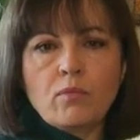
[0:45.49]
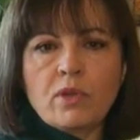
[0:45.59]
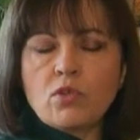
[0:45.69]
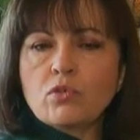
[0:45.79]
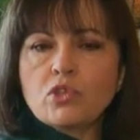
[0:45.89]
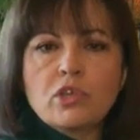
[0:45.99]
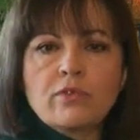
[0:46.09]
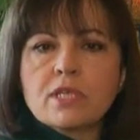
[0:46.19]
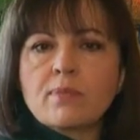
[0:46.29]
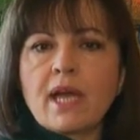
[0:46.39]
With all due
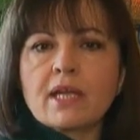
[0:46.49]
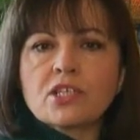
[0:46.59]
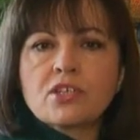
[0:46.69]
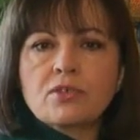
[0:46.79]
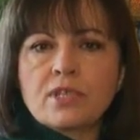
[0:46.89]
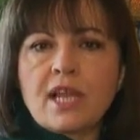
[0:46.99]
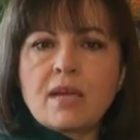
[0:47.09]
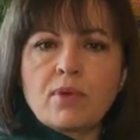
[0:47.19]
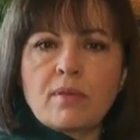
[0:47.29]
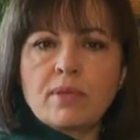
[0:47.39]
respect to the
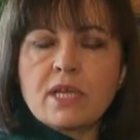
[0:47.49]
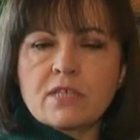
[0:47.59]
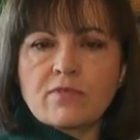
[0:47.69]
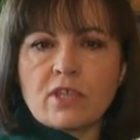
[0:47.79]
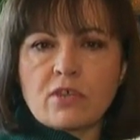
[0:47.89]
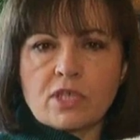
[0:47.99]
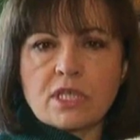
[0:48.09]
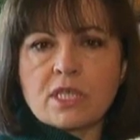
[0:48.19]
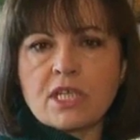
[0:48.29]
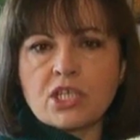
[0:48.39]
Labour MPs for those
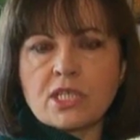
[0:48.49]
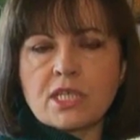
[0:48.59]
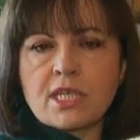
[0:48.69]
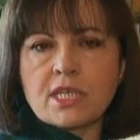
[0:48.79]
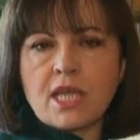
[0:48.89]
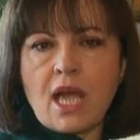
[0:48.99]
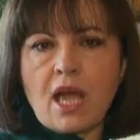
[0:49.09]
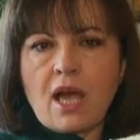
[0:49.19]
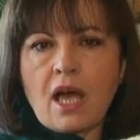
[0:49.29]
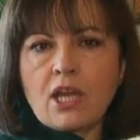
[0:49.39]
constituencies,
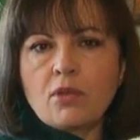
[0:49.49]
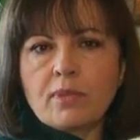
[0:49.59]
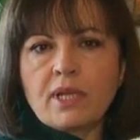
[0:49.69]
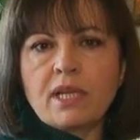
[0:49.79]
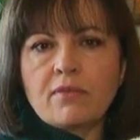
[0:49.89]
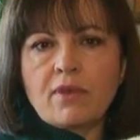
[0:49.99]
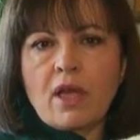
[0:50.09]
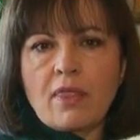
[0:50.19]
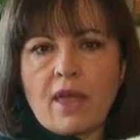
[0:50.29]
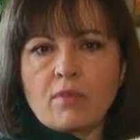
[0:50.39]
I don't believe
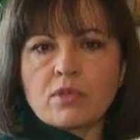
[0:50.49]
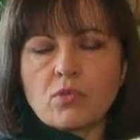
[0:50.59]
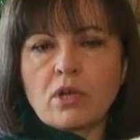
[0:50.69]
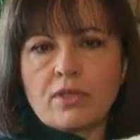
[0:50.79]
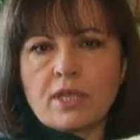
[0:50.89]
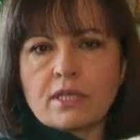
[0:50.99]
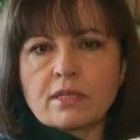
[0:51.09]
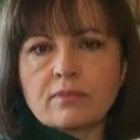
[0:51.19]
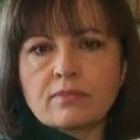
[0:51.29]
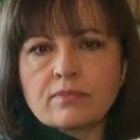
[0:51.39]
that was worth it.